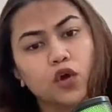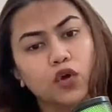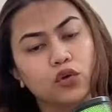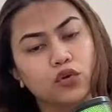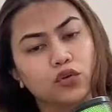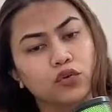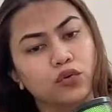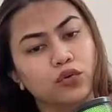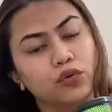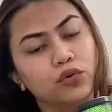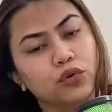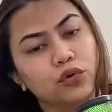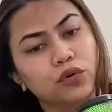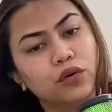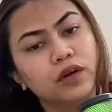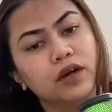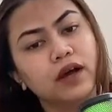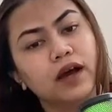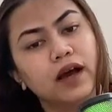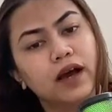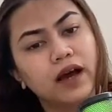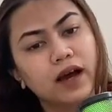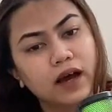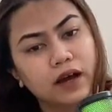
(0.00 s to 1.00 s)
you don't
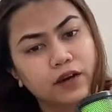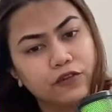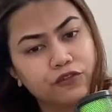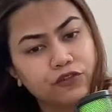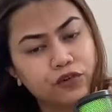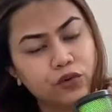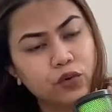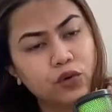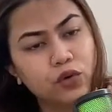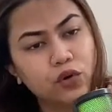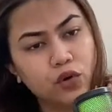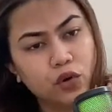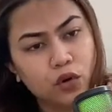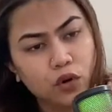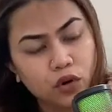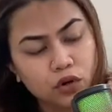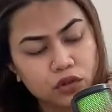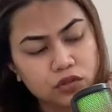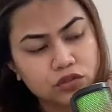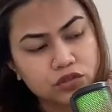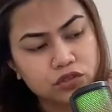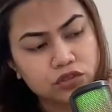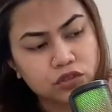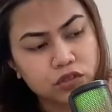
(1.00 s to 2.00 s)
have to
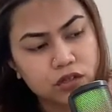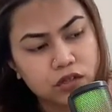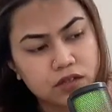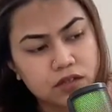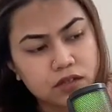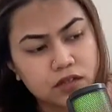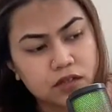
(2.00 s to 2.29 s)
launch